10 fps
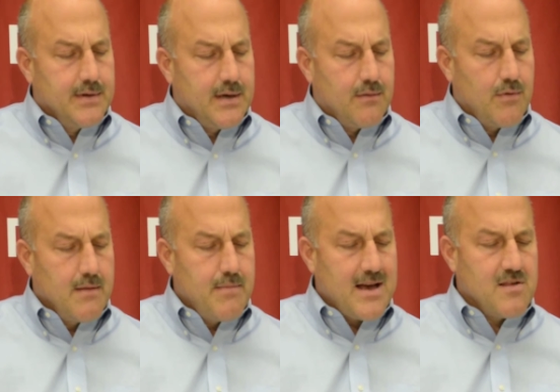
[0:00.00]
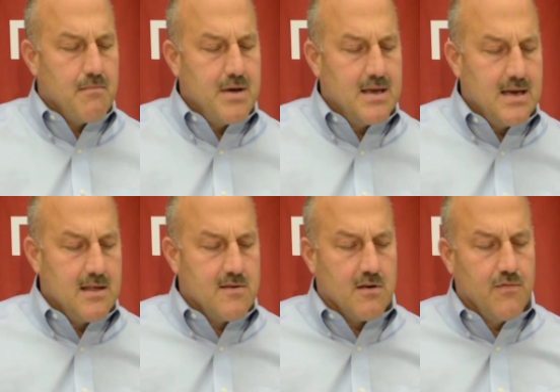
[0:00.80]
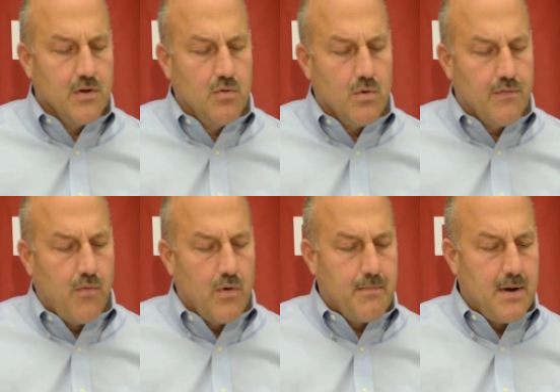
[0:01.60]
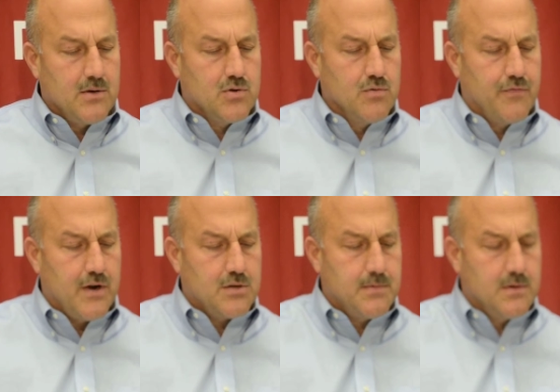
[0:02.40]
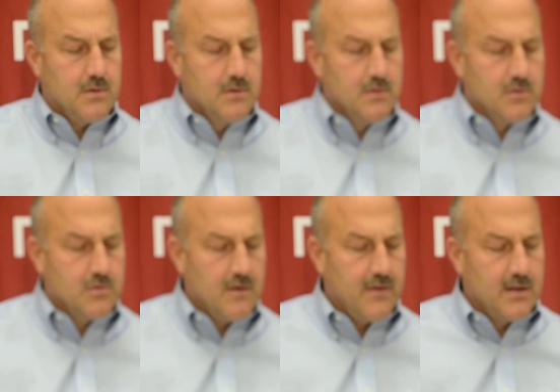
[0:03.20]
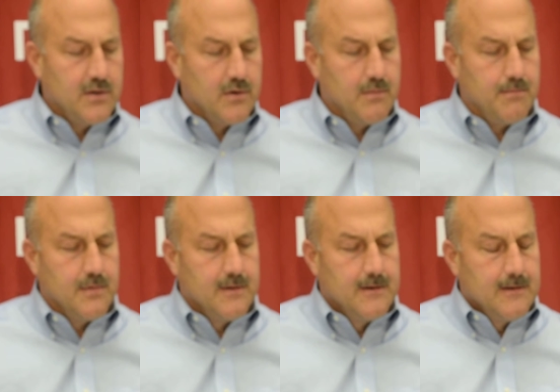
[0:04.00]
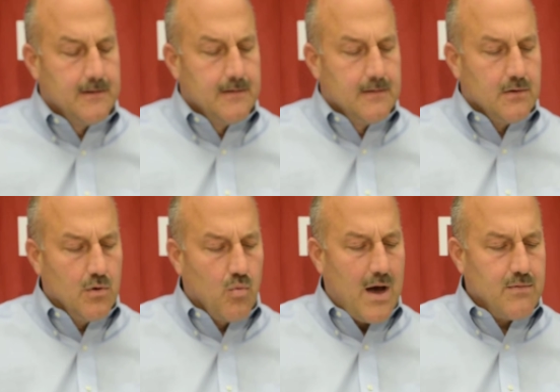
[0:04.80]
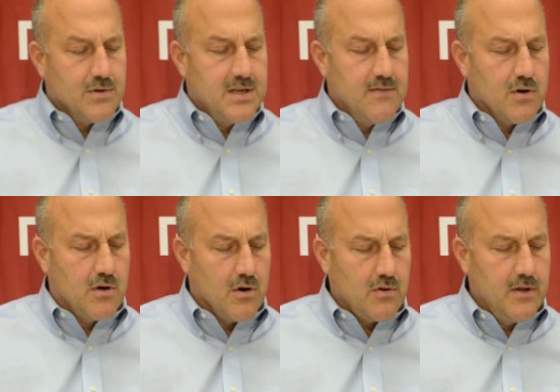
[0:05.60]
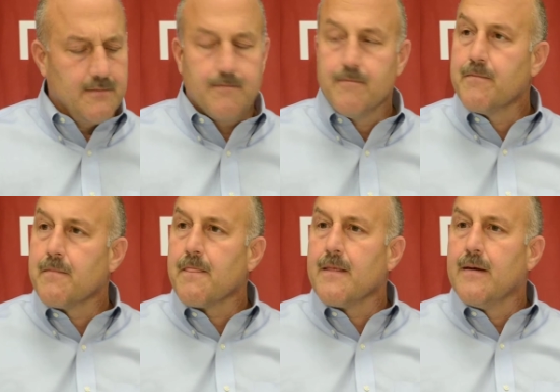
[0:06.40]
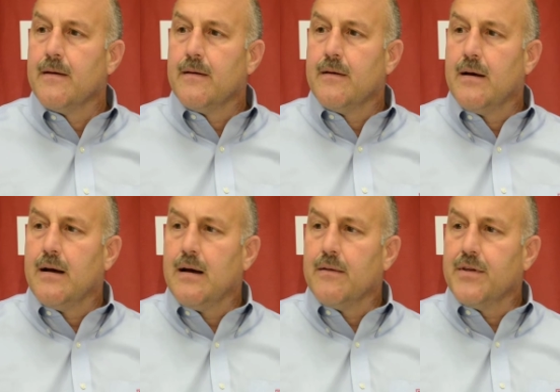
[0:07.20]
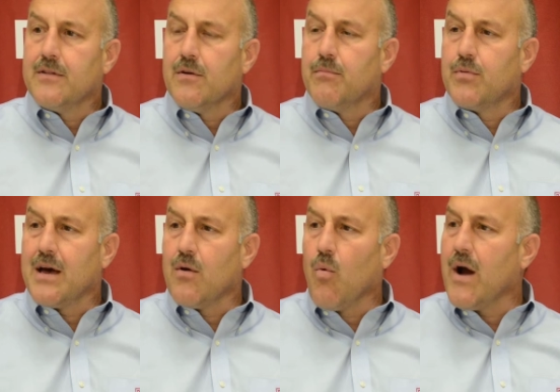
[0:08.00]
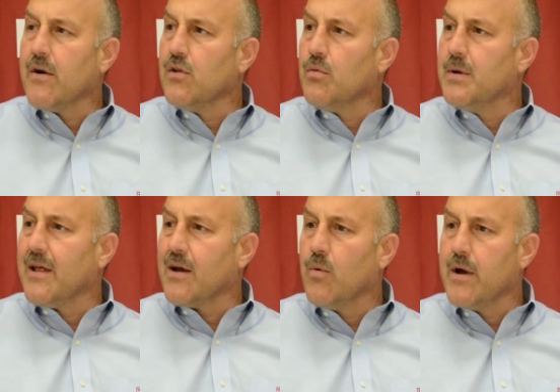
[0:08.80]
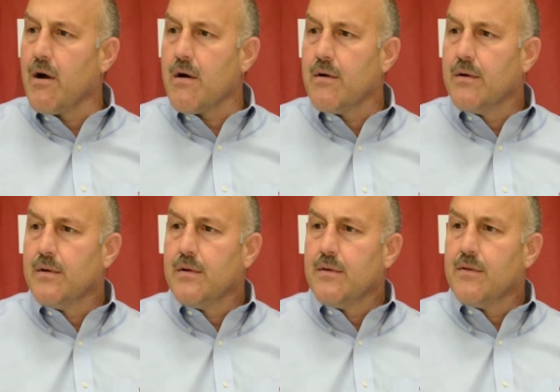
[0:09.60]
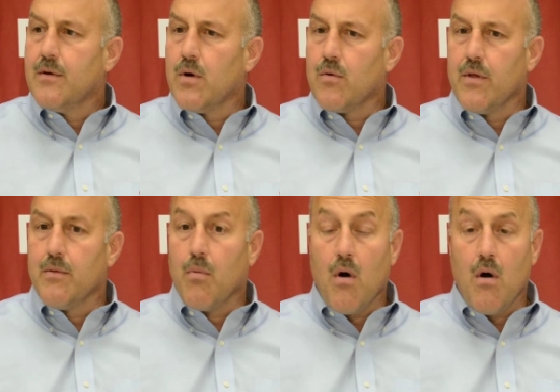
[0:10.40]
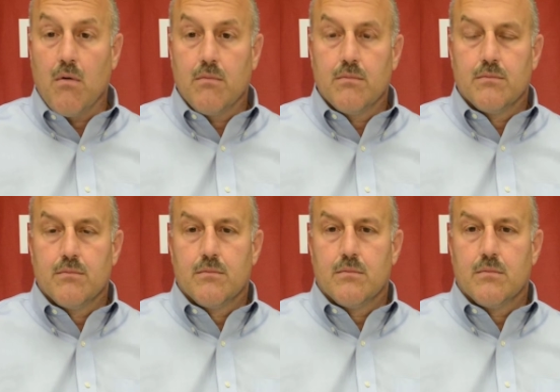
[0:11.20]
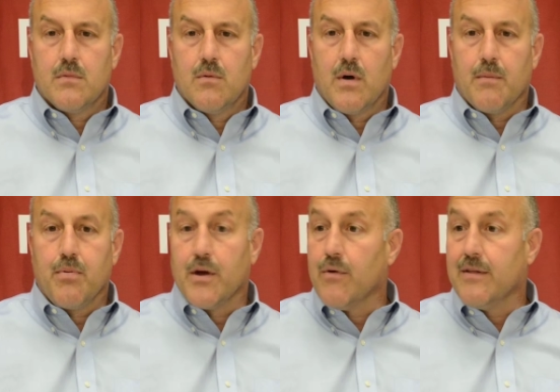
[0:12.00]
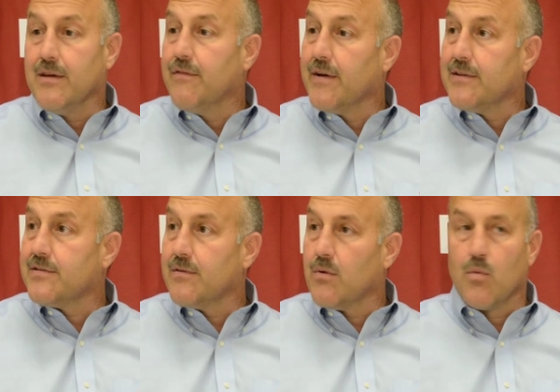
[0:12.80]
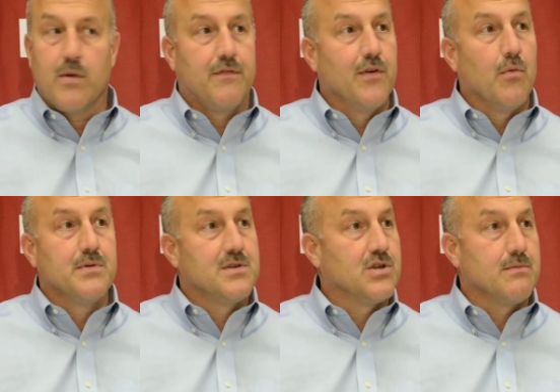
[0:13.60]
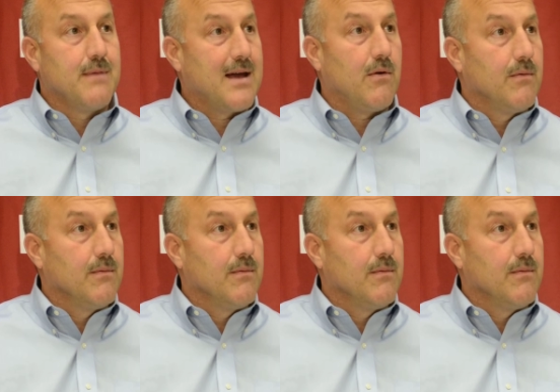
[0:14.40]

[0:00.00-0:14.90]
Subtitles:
Running back's a big kid, 6 foot, 240-pound true freshman, Trayvon Durham. Good wide receiver, Kirkland. I think they're kind of wired a little bit like we are. They want to run the ball. They want to play great defense. They want to win the field position battle.